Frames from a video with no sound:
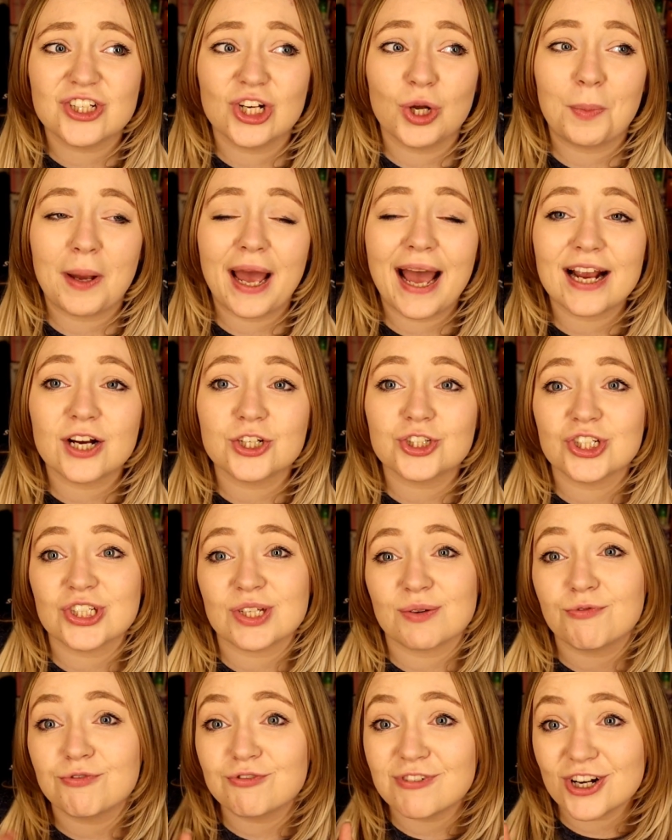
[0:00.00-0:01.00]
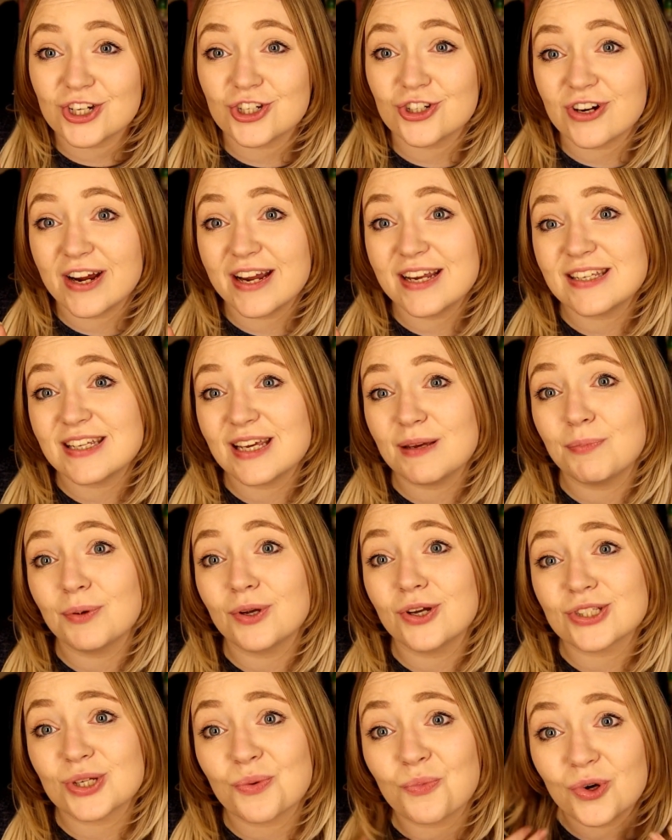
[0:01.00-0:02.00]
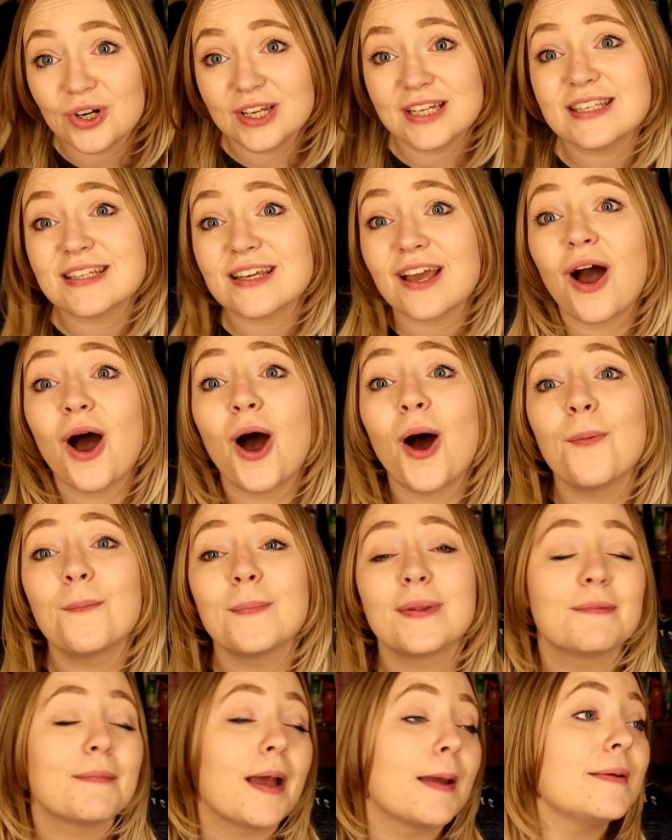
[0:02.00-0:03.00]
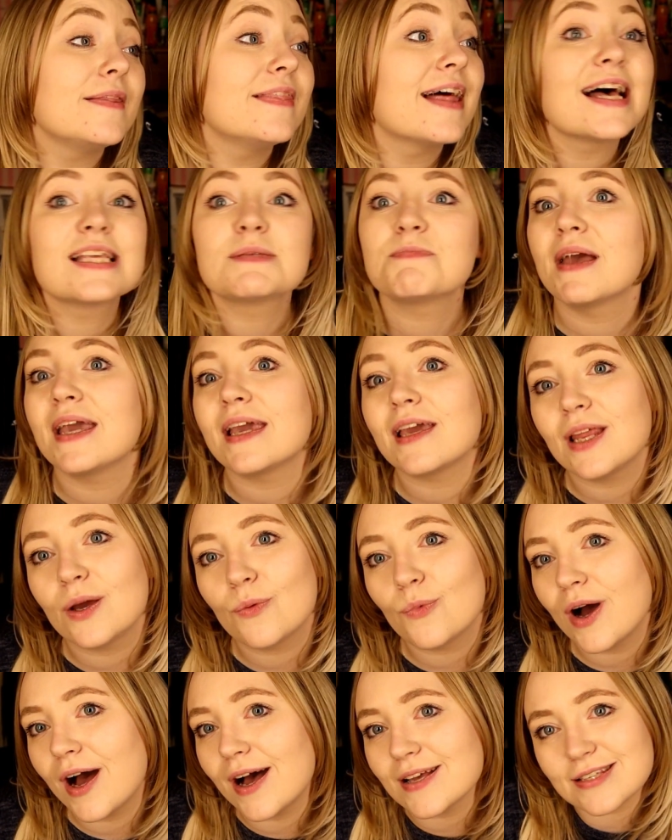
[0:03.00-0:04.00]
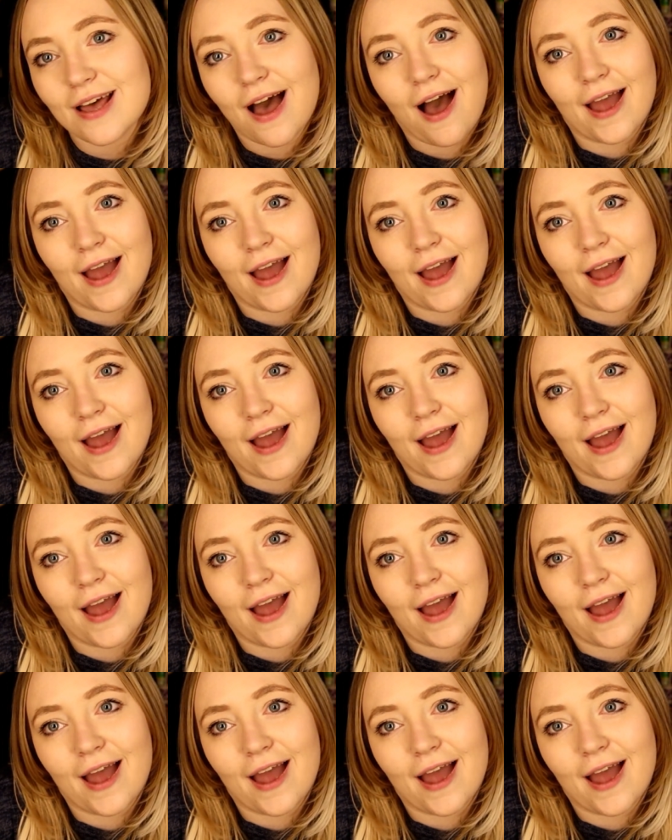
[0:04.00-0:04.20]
a little bit anxious, I'm frustrated because I want it to come, and maybe that's making it worse,